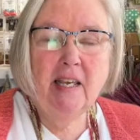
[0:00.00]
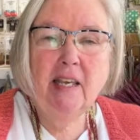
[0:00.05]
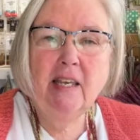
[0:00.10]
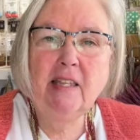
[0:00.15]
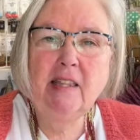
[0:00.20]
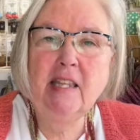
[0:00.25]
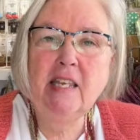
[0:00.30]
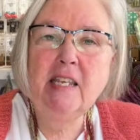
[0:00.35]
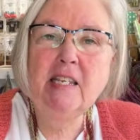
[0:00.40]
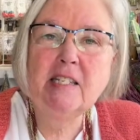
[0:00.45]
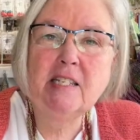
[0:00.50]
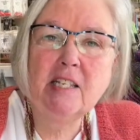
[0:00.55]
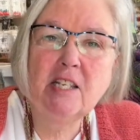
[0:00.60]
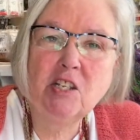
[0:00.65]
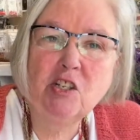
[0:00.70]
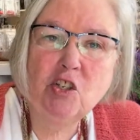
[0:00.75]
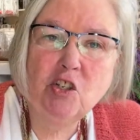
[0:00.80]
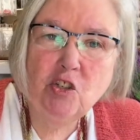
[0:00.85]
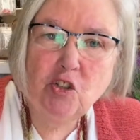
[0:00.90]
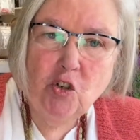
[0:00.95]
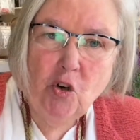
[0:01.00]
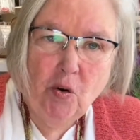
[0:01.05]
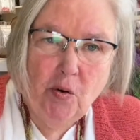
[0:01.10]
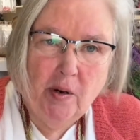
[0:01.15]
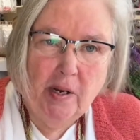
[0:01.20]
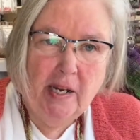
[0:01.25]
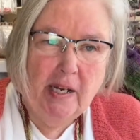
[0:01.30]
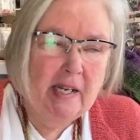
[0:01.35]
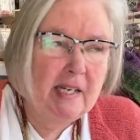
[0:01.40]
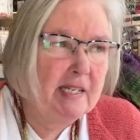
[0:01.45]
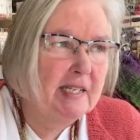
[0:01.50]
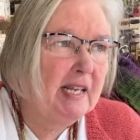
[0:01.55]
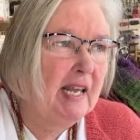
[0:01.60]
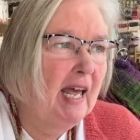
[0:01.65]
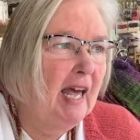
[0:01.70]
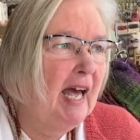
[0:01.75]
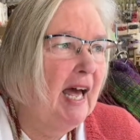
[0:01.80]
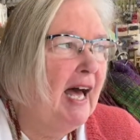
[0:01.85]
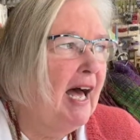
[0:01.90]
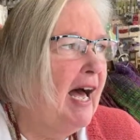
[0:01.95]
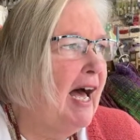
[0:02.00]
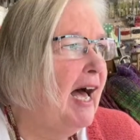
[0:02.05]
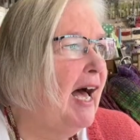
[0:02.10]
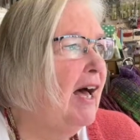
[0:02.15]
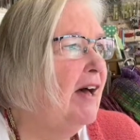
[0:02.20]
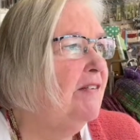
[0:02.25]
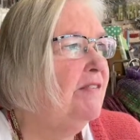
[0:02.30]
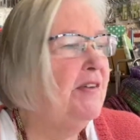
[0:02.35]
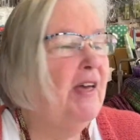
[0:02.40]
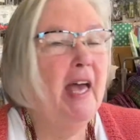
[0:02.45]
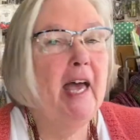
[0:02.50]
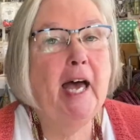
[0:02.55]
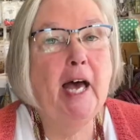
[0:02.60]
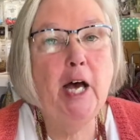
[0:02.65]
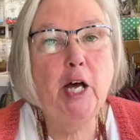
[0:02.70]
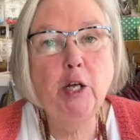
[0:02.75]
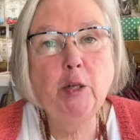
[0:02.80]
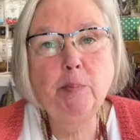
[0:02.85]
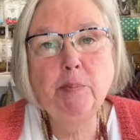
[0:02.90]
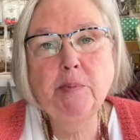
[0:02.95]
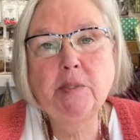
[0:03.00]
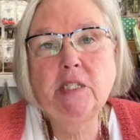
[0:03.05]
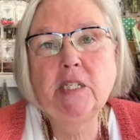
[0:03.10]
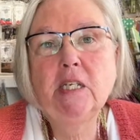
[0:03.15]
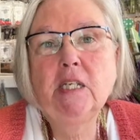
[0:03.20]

these stories have helped